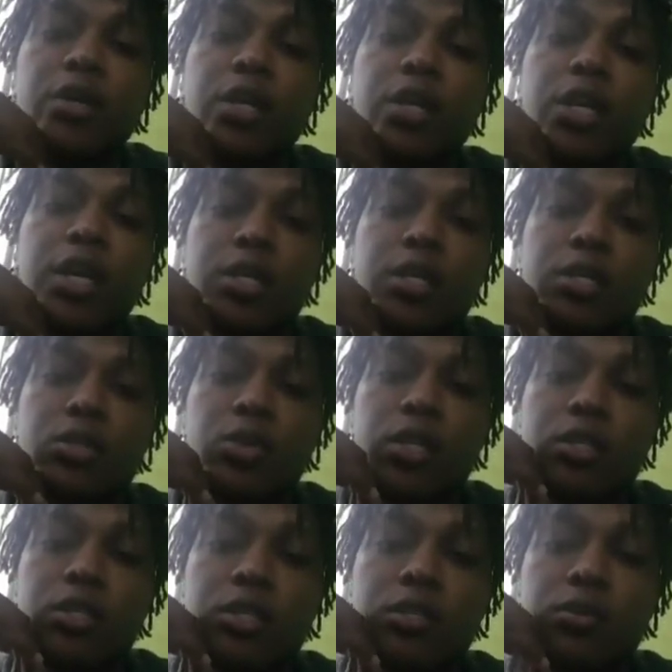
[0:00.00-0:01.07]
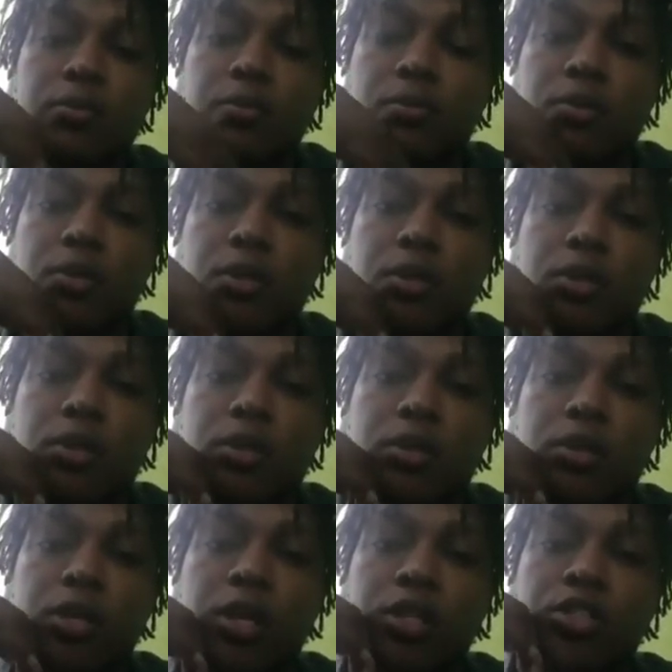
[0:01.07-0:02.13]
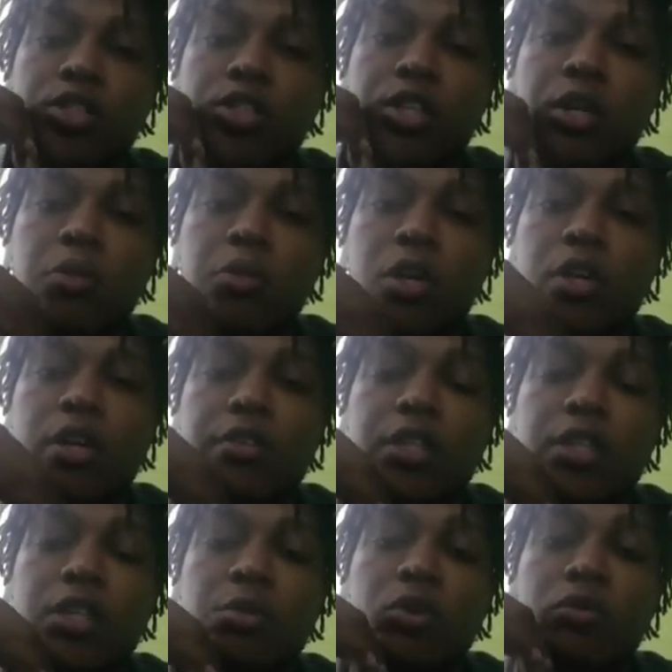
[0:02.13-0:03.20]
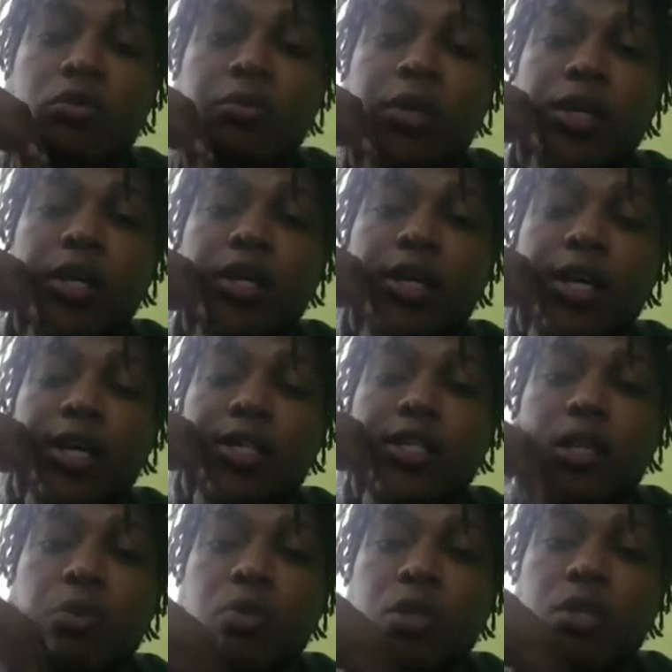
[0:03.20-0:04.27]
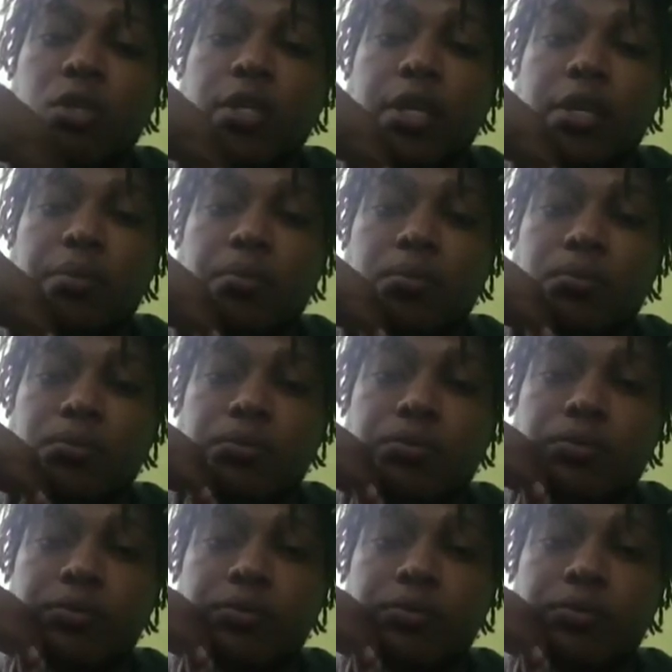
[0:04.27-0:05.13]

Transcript: alright, real artists, watch this. NGM, no gravity movement, then can't stop with no time.